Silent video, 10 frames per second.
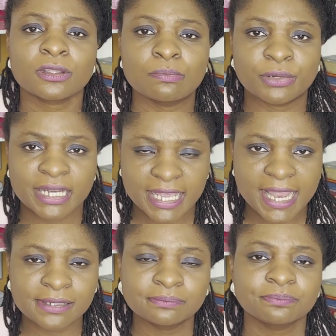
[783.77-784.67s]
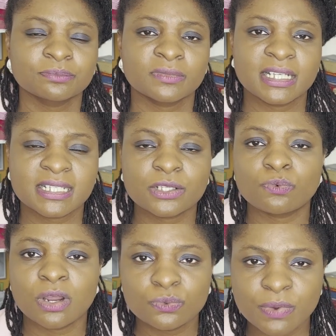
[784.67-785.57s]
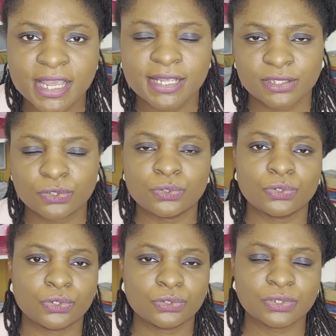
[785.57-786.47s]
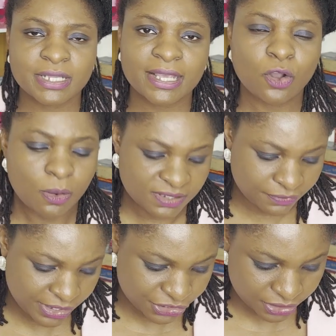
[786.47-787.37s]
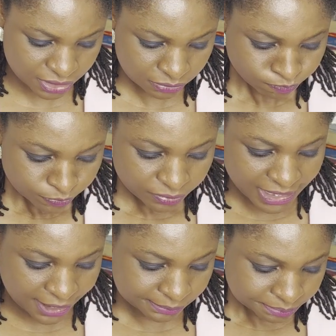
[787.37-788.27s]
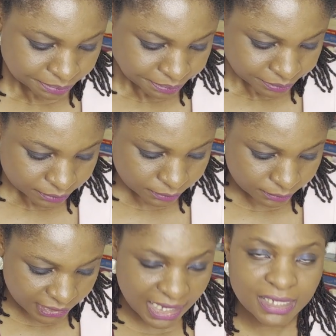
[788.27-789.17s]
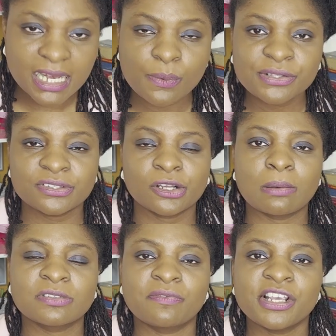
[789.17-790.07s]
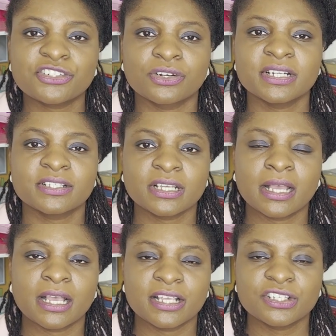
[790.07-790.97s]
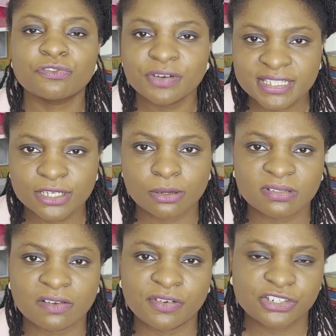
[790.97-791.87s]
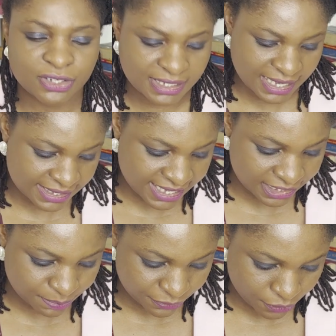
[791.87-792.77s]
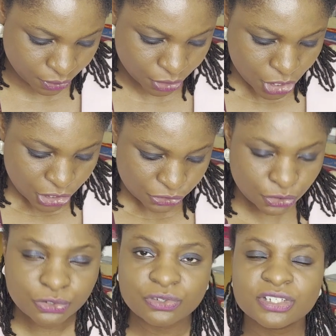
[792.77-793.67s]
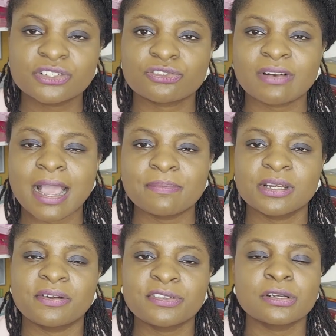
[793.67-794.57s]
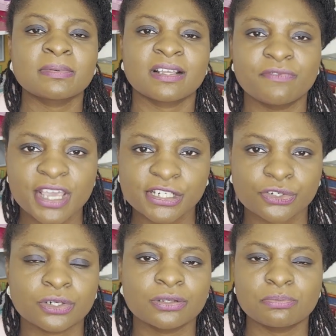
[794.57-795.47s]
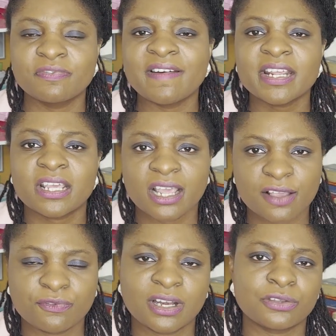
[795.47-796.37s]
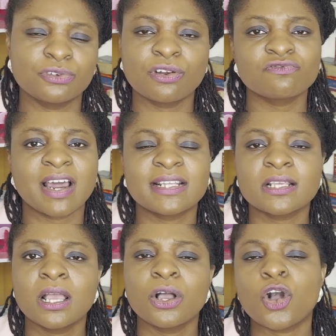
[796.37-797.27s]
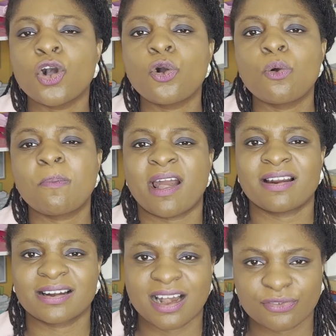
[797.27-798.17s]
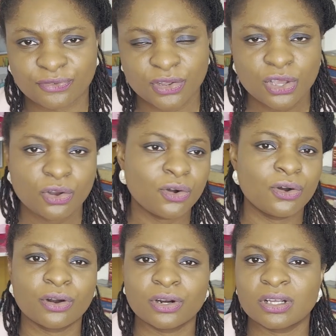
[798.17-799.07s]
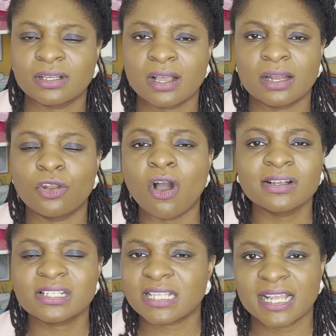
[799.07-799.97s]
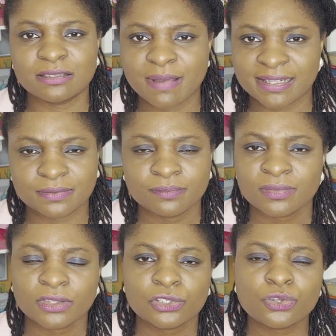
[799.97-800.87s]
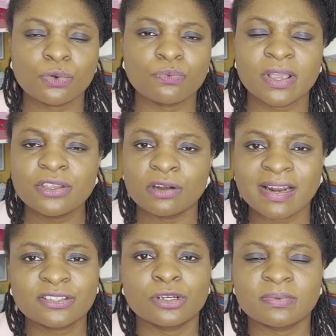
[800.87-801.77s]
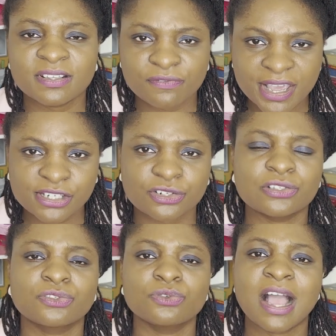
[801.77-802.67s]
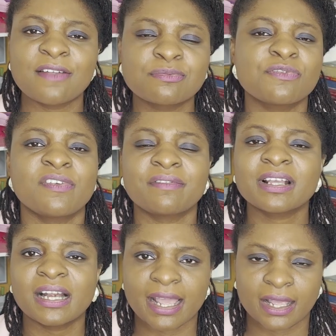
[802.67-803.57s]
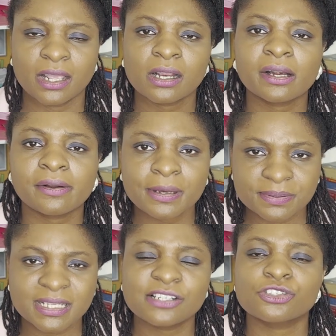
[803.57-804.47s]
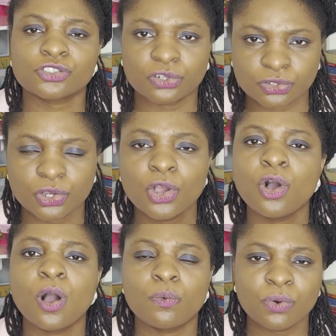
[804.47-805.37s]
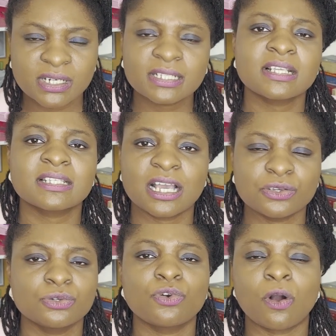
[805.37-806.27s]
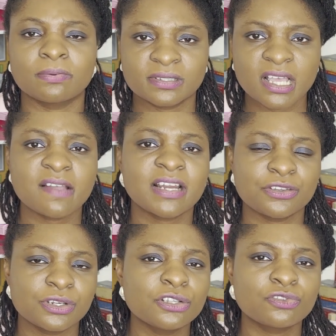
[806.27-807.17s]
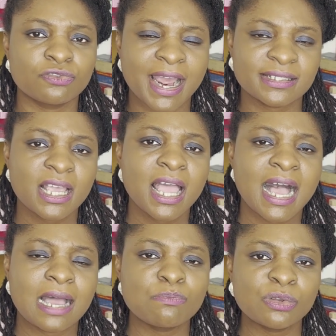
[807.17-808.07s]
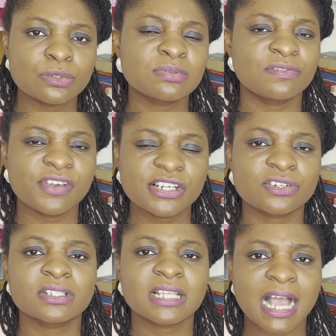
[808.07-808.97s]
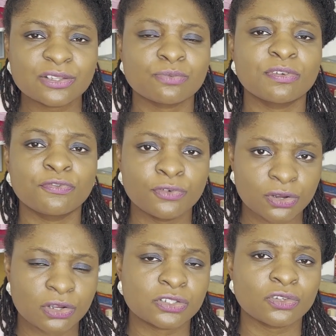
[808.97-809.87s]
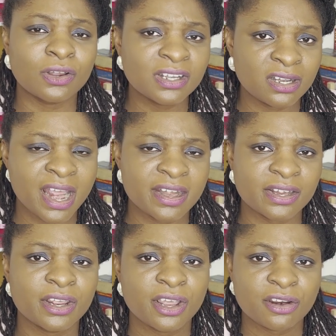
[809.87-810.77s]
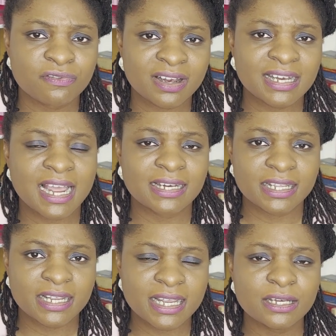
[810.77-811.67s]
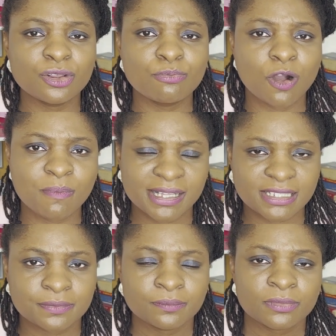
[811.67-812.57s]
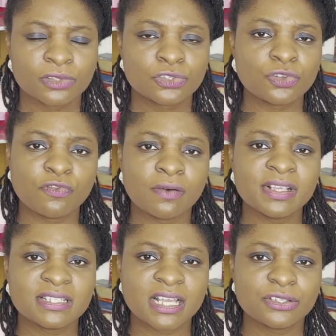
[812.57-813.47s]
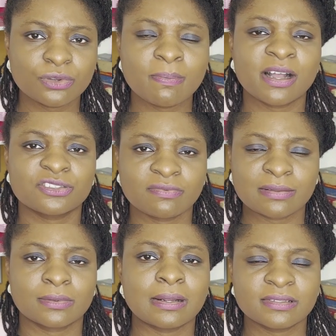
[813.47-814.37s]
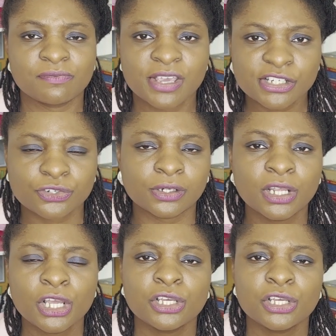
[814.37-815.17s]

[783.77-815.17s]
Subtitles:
But again, this is one way to take observations. Now, another way to take observation is a written observation, as I said before. So you describe in a written observation, you be very careful that you don't write a whole paragraph or a long statement. So when you're writing observations, you have to be very clear, crisp and short on what it is that you observe that you need to write. And most observations has to be focused on learning rather than in the moment. So for instance, you're about to write an observation.